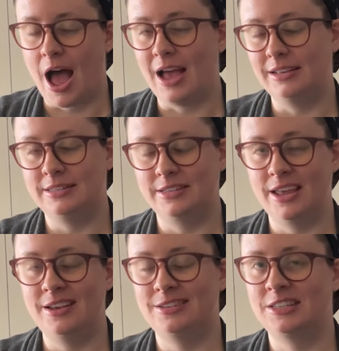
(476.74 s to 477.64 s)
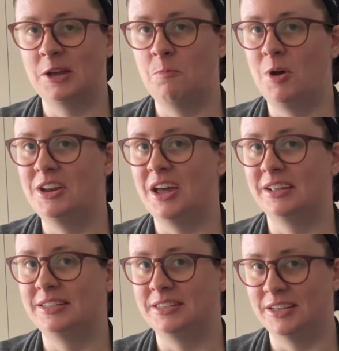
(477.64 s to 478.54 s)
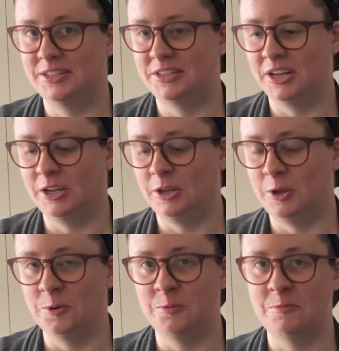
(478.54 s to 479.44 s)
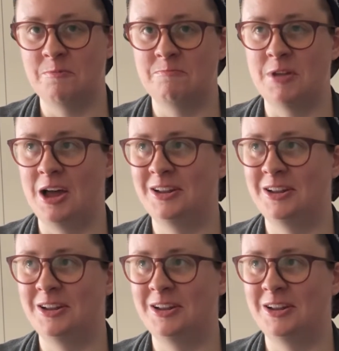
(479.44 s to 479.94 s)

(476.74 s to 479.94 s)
I see someone assisting you, not